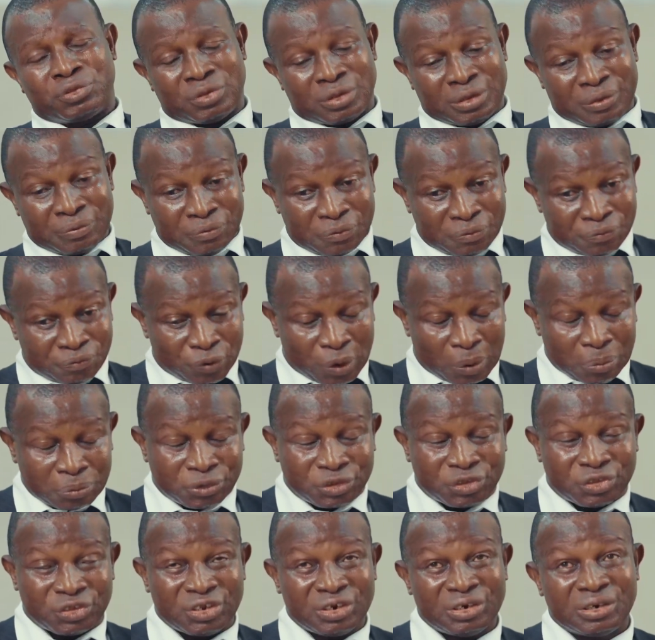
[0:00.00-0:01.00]
even from
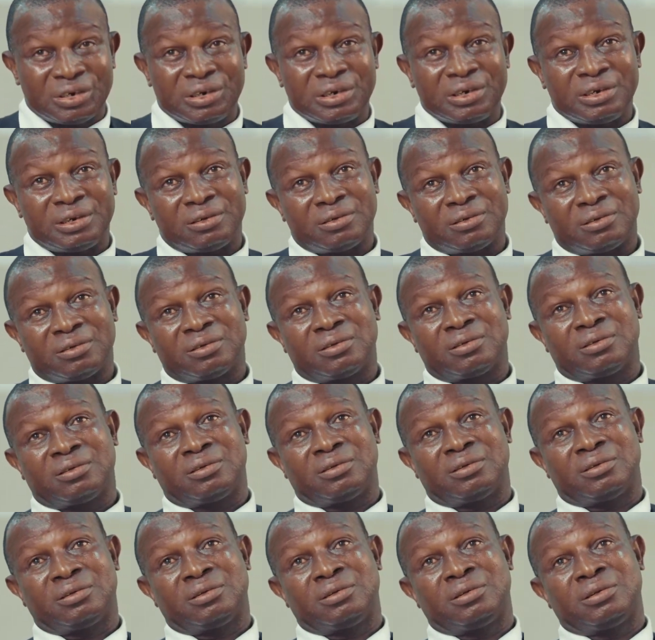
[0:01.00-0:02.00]
seedling
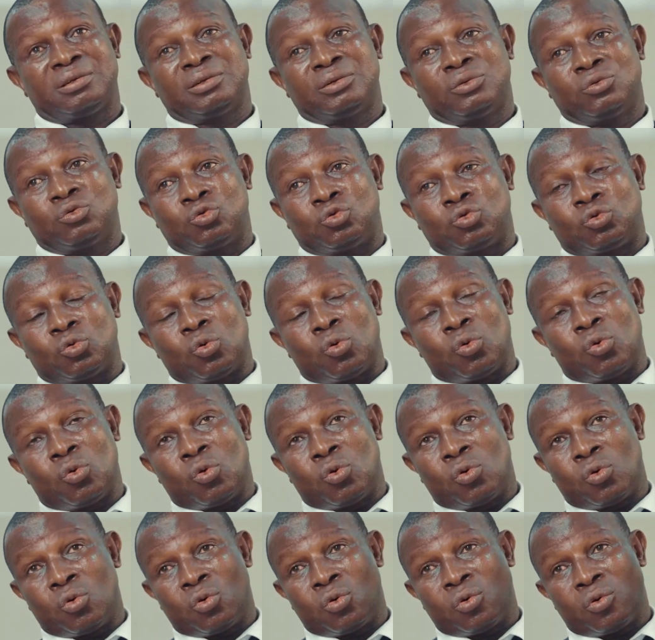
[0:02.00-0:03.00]

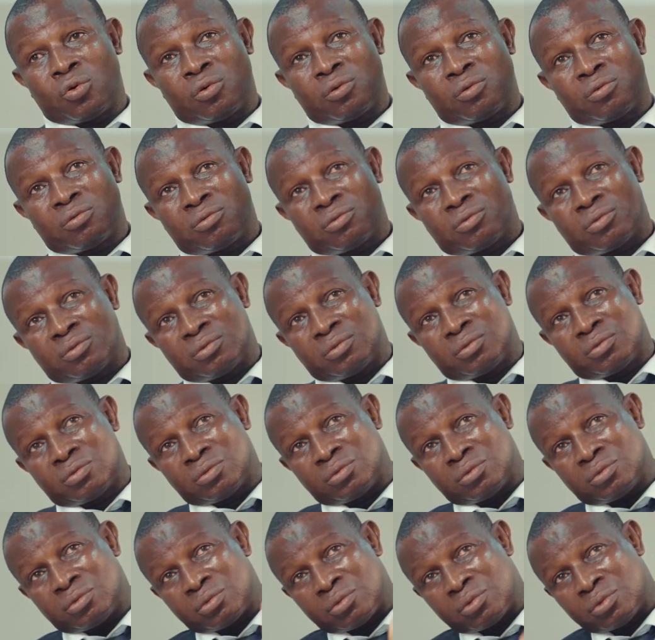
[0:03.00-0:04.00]
to
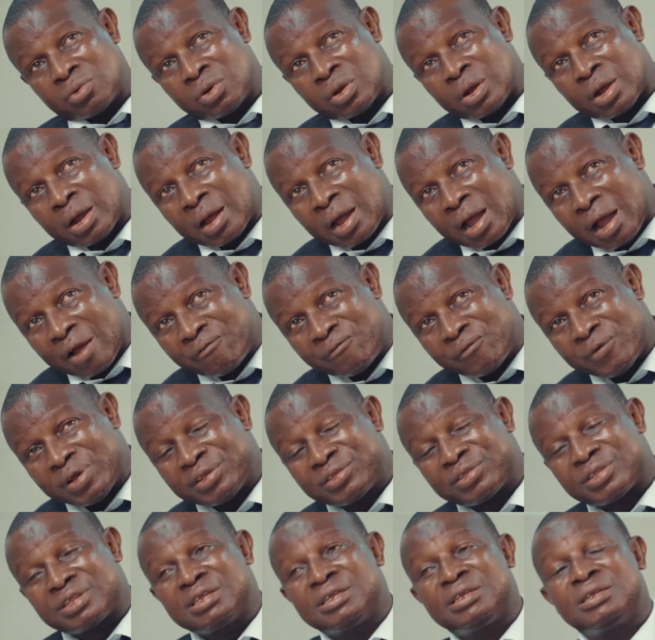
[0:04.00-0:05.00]

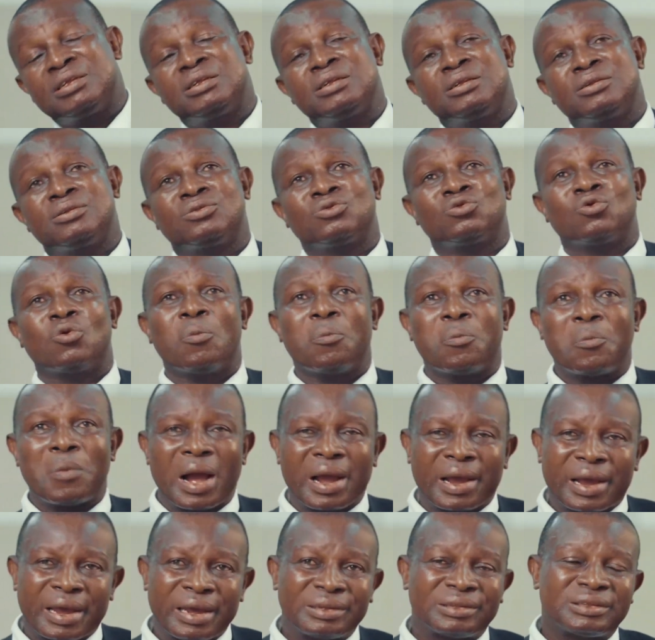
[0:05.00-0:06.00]
harvesting to
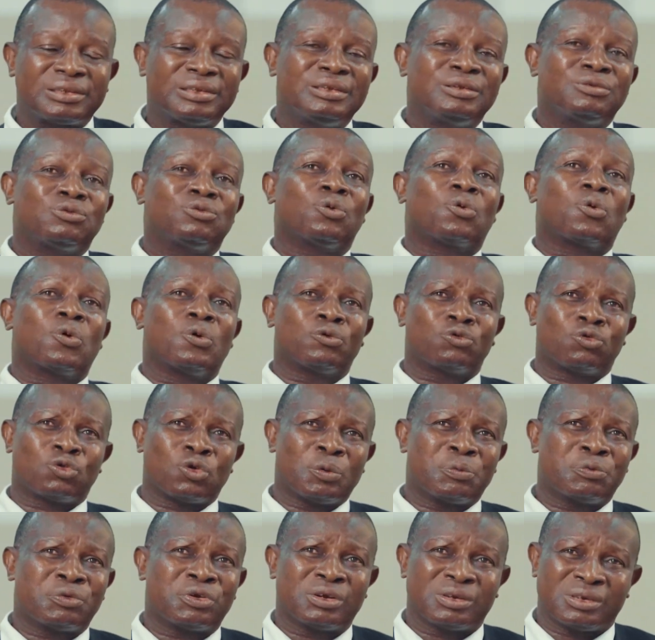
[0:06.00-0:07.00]
marketing to
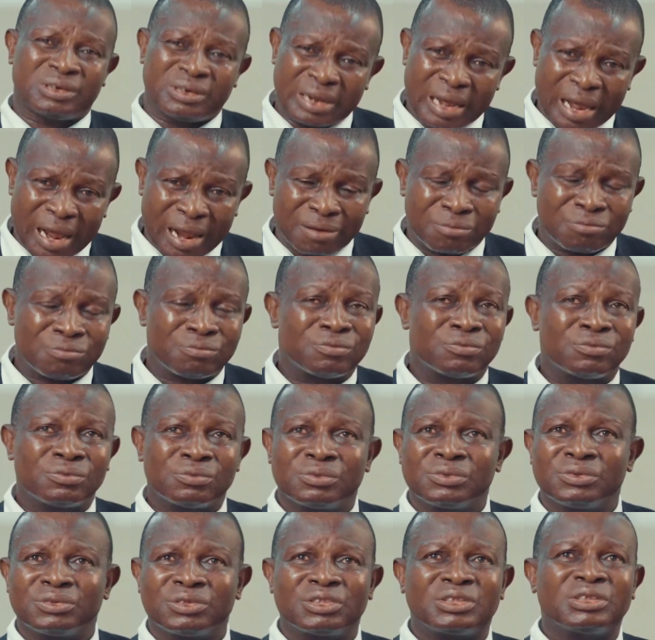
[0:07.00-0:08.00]
consumption. There are
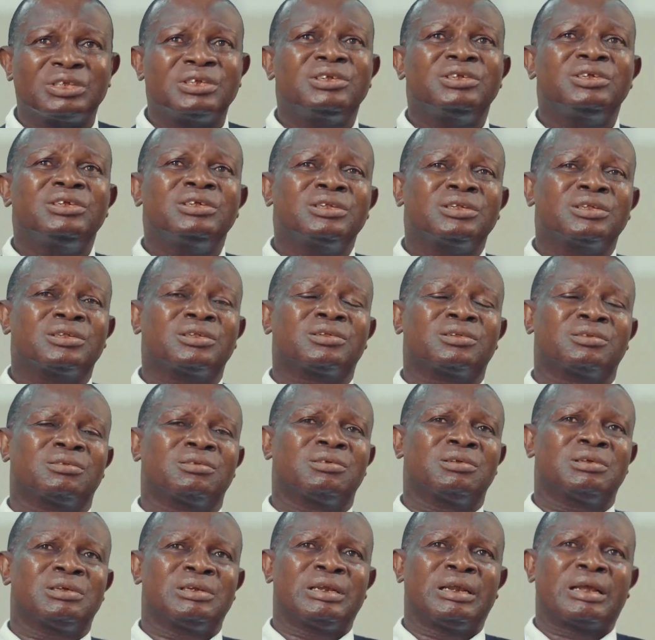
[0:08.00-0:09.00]
stages
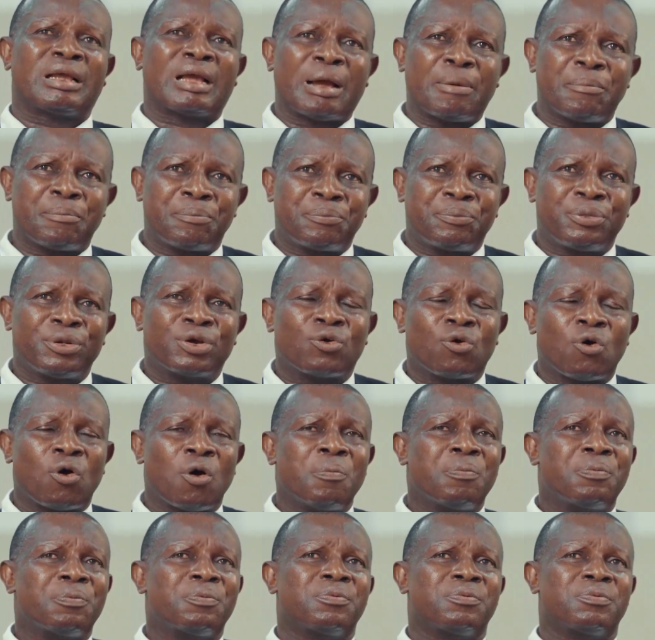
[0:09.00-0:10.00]
they can pick
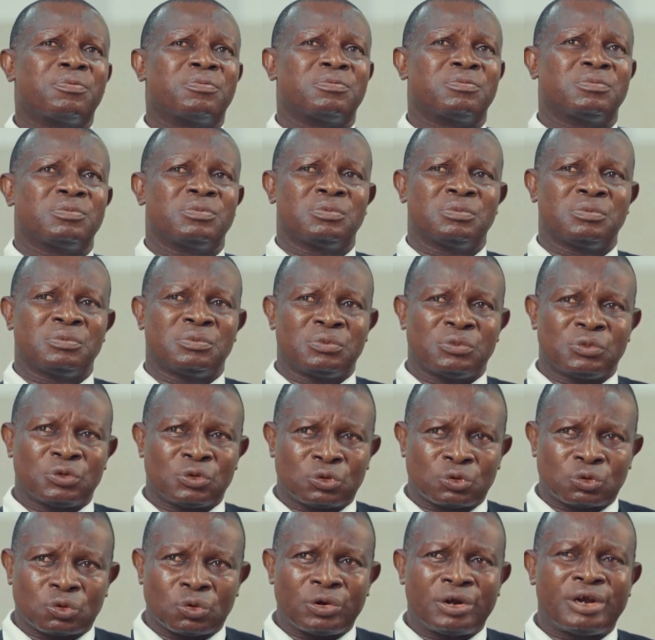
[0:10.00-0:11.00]
up.
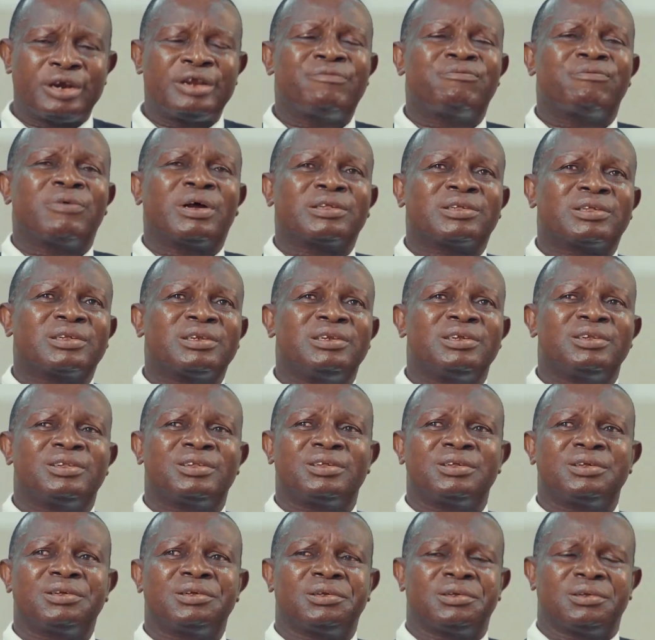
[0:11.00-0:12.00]
Storage
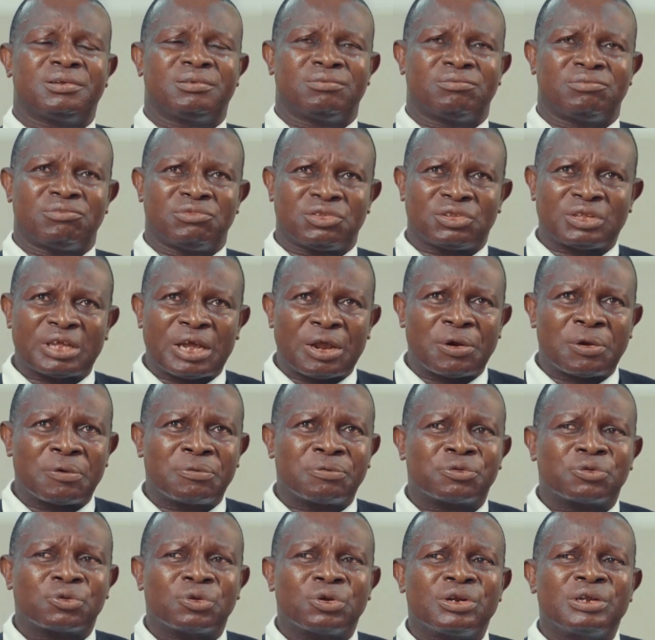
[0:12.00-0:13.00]
facility, design of
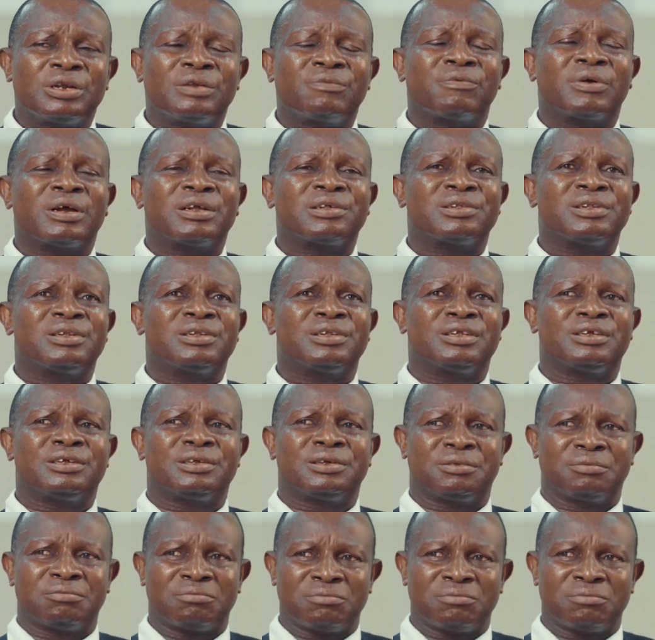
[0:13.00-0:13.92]
storage facility,